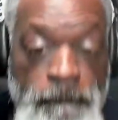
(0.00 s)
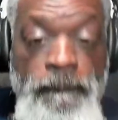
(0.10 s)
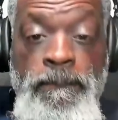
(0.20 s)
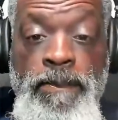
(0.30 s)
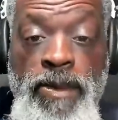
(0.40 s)

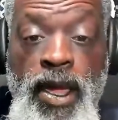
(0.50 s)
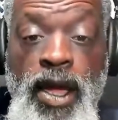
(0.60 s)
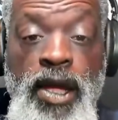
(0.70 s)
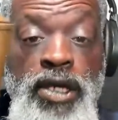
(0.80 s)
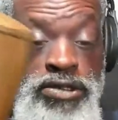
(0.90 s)
and
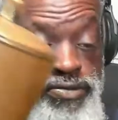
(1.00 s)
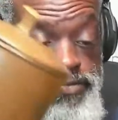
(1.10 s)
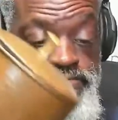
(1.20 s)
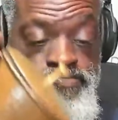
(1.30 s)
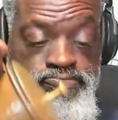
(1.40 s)
pour.
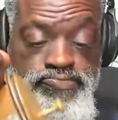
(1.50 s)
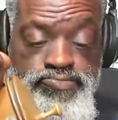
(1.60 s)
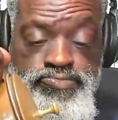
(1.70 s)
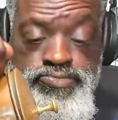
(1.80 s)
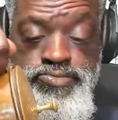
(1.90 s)
You can do it.